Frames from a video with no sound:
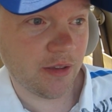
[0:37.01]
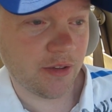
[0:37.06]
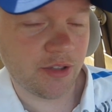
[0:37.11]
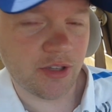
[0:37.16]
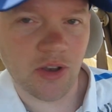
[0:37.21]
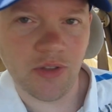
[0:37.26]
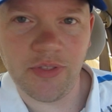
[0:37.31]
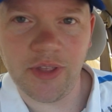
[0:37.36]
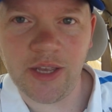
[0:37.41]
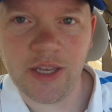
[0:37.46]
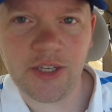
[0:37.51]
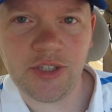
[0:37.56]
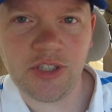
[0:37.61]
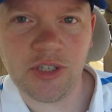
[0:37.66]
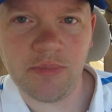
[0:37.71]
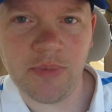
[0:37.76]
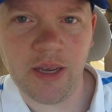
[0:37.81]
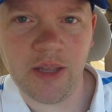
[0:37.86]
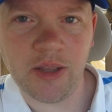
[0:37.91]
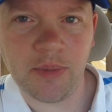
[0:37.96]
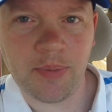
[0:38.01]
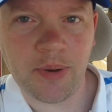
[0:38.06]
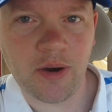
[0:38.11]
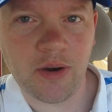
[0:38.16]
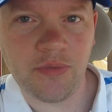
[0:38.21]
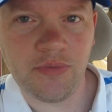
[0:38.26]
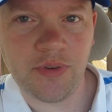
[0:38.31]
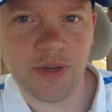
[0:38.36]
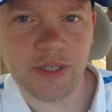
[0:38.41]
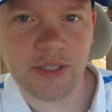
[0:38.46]
So these should be the
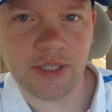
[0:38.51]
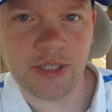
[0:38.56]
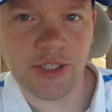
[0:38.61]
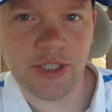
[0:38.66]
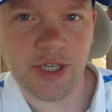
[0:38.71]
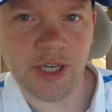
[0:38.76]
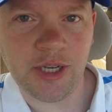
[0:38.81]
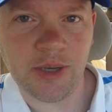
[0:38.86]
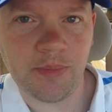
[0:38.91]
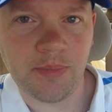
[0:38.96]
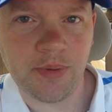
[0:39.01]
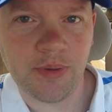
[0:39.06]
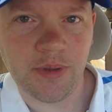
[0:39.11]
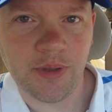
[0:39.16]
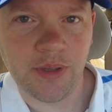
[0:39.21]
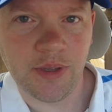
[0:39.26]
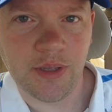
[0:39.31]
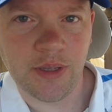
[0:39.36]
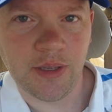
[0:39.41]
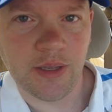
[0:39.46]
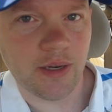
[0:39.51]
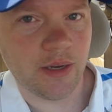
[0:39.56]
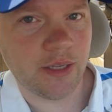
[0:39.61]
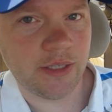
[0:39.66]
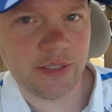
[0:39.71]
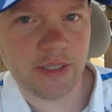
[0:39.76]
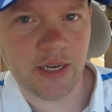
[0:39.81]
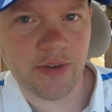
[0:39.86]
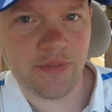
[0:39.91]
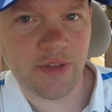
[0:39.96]
perfect chip.
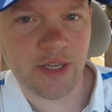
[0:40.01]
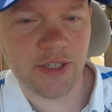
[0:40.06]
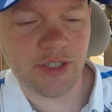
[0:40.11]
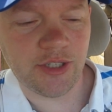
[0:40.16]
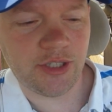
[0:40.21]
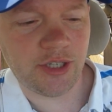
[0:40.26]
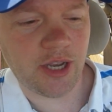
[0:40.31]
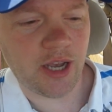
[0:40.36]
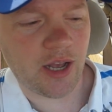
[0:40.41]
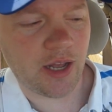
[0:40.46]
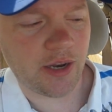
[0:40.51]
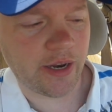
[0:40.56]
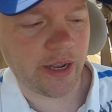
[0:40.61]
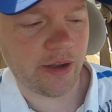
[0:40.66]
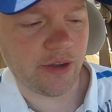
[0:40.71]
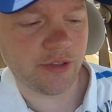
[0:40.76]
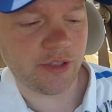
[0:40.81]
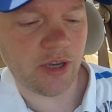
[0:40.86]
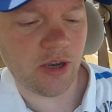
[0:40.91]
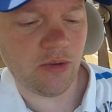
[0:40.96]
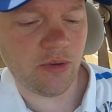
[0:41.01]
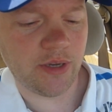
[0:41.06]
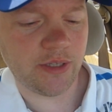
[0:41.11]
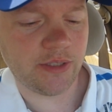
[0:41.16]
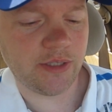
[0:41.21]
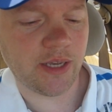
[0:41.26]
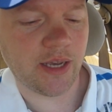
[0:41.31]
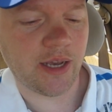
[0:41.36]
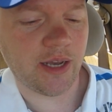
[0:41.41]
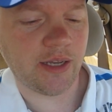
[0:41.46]
Let's give these a shot. Now, as
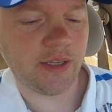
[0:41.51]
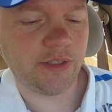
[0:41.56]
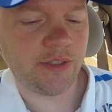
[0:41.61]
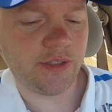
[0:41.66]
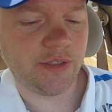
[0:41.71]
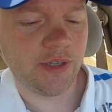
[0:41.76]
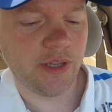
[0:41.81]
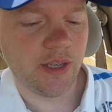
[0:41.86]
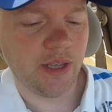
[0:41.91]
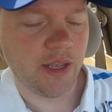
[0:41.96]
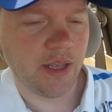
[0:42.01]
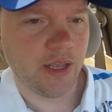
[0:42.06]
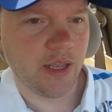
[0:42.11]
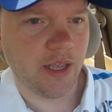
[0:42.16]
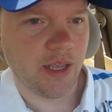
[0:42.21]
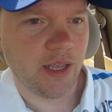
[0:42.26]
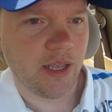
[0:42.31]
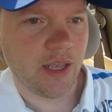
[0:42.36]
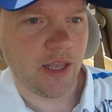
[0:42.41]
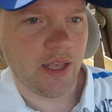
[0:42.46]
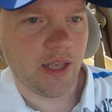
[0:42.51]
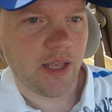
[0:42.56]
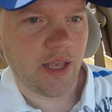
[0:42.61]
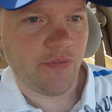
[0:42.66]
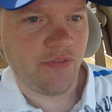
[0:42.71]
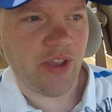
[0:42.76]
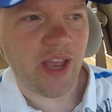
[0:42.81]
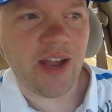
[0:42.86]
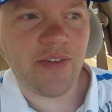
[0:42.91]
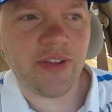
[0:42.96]
always, guys,
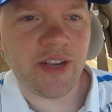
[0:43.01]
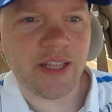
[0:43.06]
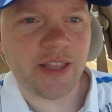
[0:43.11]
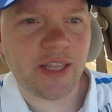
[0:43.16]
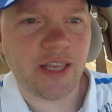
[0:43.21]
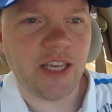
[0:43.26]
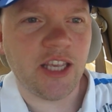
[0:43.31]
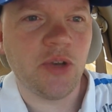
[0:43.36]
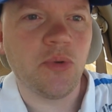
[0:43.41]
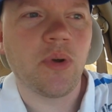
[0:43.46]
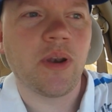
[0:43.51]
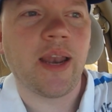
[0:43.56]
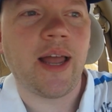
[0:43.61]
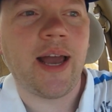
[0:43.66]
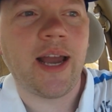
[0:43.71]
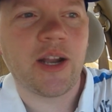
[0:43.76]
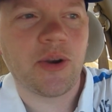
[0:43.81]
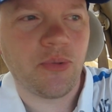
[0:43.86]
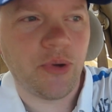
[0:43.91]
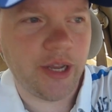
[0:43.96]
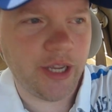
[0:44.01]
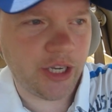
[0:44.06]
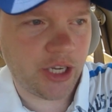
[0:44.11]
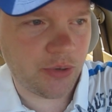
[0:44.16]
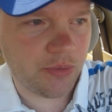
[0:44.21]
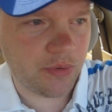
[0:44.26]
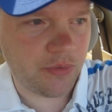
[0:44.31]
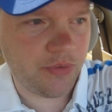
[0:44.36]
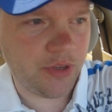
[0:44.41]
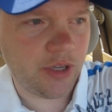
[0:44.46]
if you have anything you would like Reed
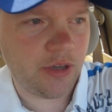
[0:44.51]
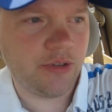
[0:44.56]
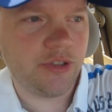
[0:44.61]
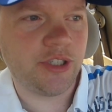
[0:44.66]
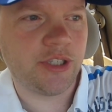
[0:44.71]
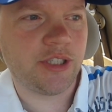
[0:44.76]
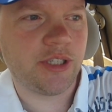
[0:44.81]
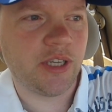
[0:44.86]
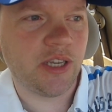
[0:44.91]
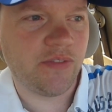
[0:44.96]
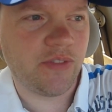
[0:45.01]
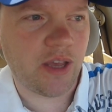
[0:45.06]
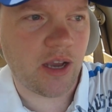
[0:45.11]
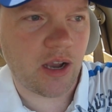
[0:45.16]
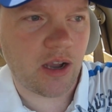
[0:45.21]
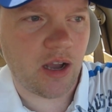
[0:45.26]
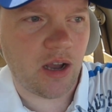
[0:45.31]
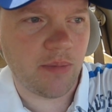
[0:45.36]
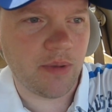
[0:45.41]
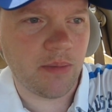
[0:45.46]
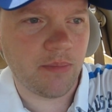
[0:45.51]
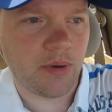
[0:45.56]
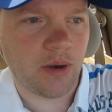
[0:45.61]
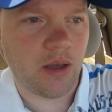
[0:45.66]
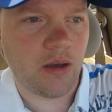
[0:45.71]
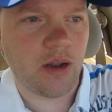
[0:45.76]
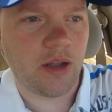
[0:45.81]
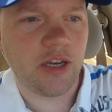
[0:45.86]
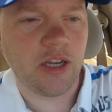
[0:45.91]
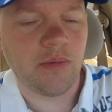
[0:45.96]
to review, just leave that comment
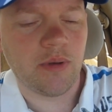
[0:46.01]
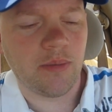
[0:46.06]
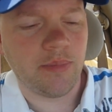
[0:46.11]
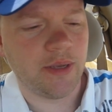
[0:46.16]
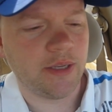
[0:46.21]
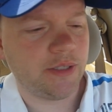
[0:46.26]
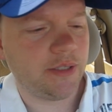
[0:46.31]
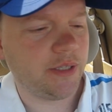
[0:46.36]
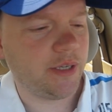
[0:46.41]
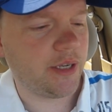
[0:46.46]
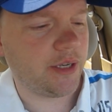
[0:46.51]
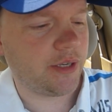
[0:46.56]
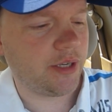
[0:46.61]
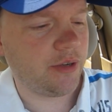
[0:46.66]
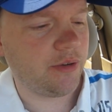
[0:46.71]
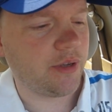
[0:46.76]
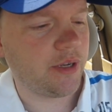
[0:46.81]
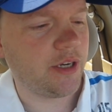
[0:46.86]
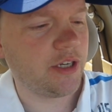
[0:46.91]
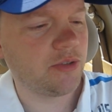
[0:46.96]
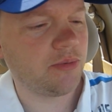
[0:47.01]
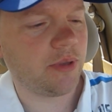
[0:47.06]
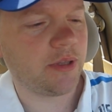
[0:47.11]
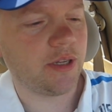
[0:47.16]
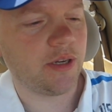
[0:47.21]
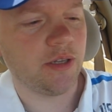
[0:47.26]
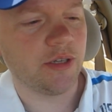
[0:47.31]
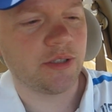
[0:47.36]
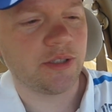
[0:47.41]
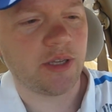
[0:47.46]
below. I'll do my best to get to it. Here's
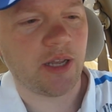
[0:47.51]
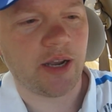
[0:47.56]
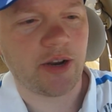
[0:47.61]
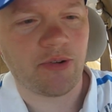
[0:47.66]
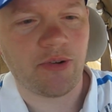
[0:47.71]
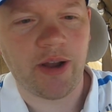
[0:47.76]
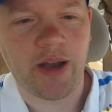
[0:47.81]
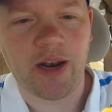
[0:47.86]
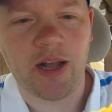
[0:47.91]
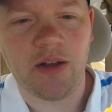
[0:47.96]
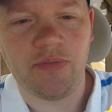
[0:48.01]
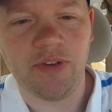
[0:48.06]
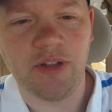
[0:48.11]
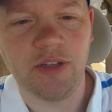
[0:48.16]
what it looks like right off.